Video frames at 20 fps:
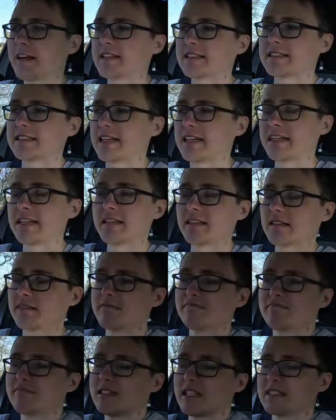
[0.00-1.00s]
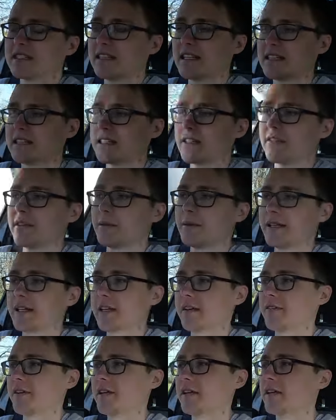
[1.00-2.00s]
fancy, it doesn't necessarily
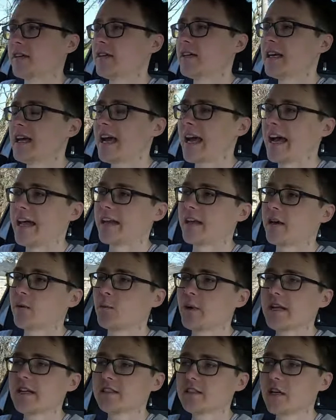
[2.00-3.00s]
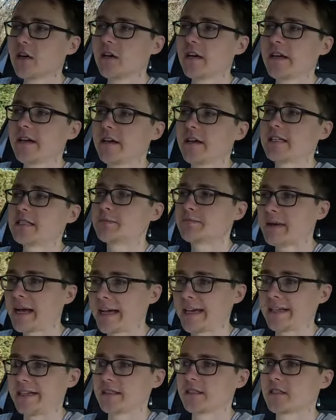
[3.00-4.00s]
mean anything. And when a tyre is
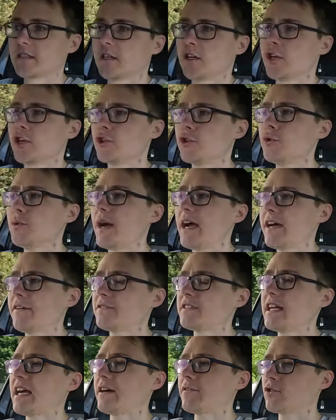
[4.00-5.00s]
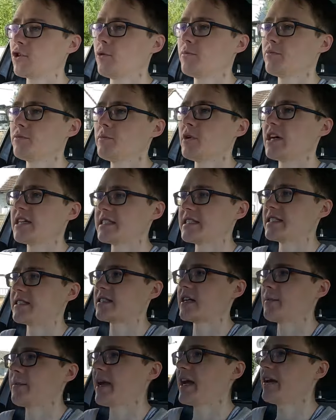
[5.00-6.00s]
made, you have to have compromise in
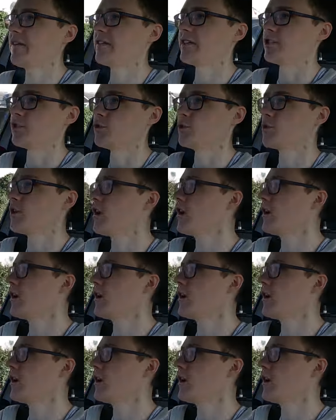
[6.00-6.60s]
some areas. You